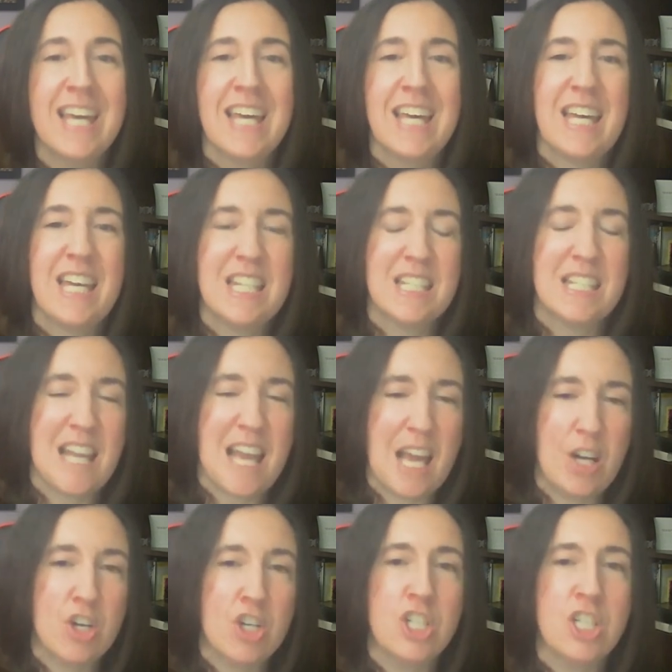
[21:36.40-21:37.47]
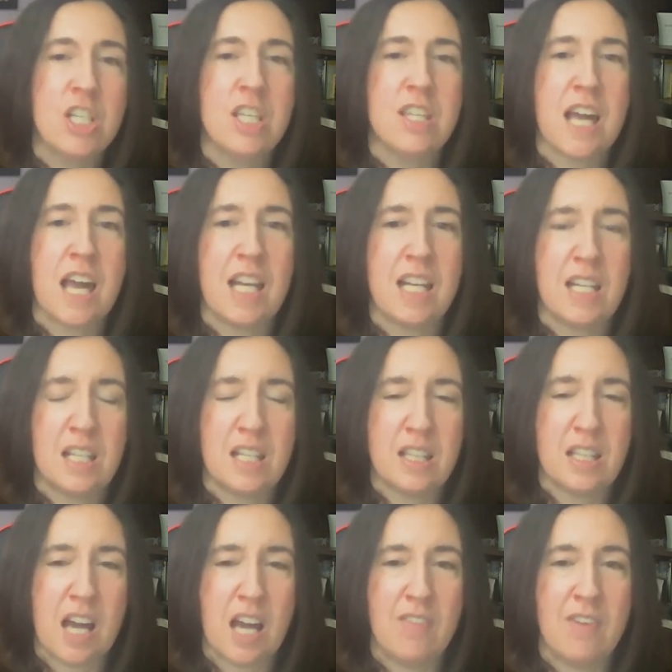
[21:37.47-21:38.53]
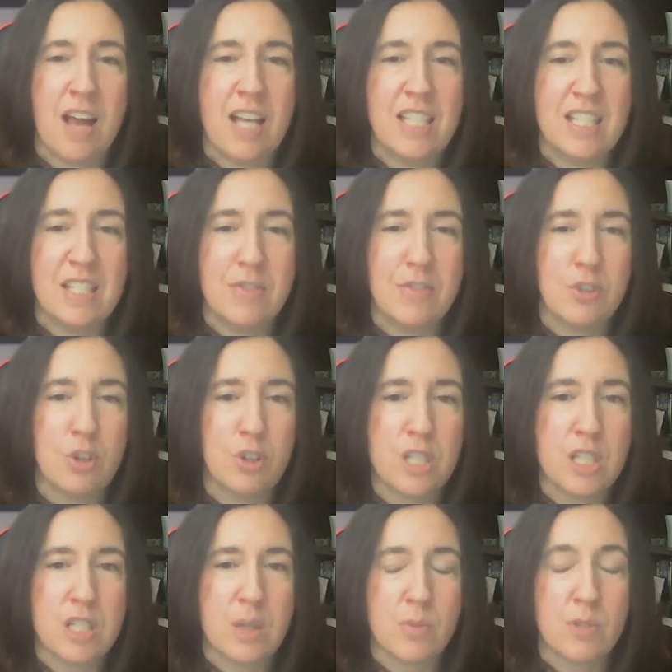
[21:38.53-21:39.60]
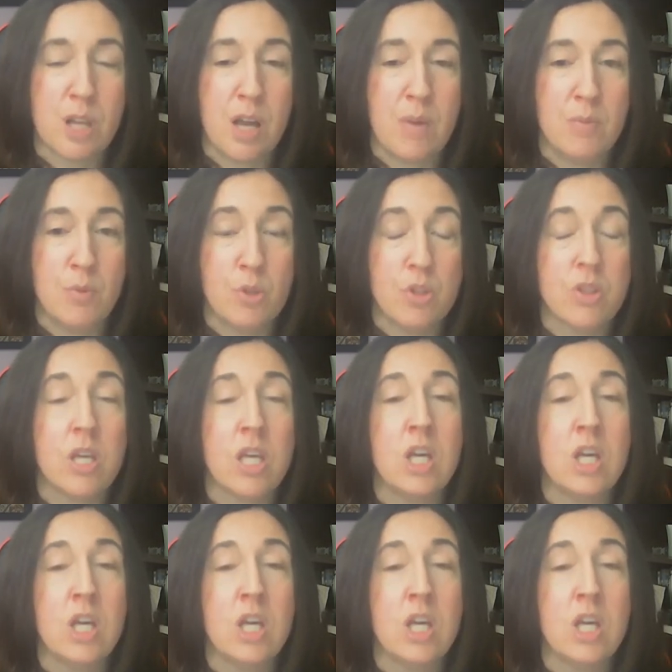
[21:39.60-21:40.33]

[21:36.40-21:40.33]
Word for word: It is an energy that kind of has difficulty sometimes with